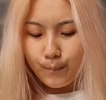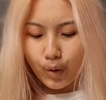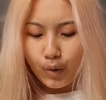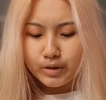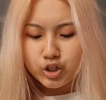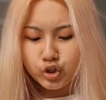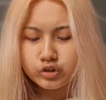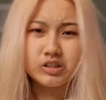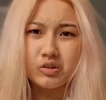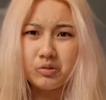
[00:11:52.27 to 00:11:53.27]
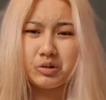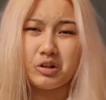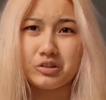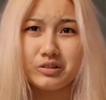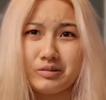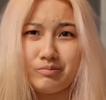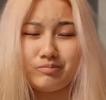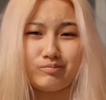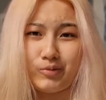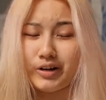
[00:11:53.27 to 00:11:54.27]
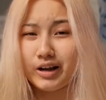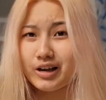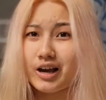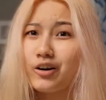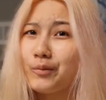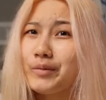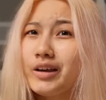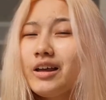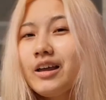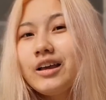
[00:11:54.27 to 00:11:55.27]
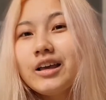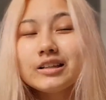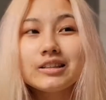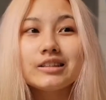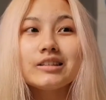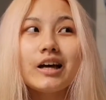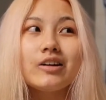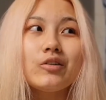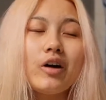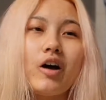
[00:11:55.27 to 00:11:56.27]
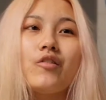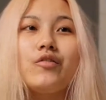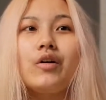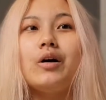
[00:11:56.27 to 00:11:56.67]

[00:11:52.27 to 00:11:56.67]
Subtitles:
Paul Mitchell's. It's the only colors brand I have on me, and since I don't have